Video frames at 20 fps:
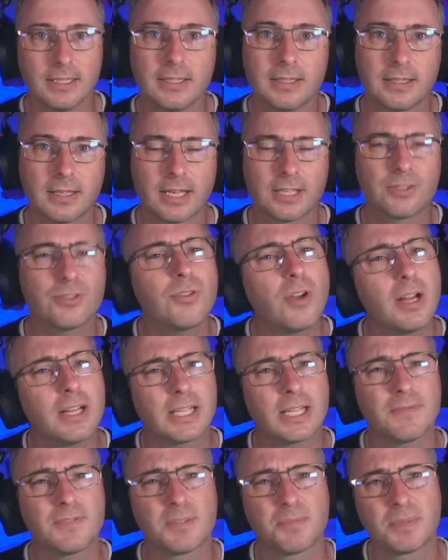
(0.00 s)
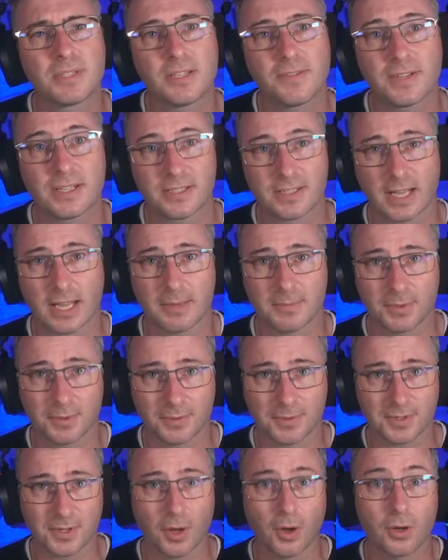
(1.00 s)
and try to give specific
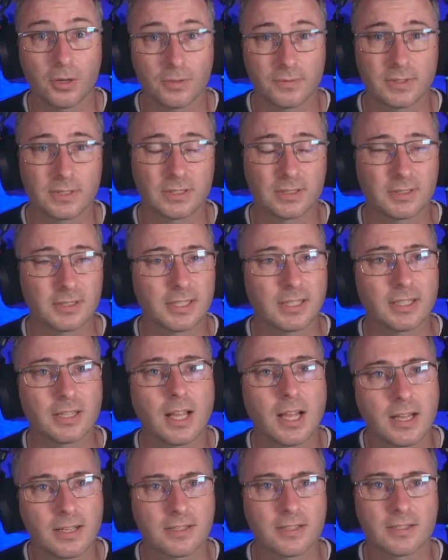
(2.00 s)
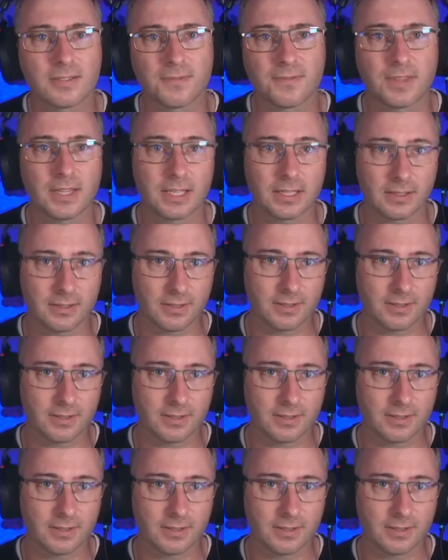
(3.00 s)
samples over classes of things.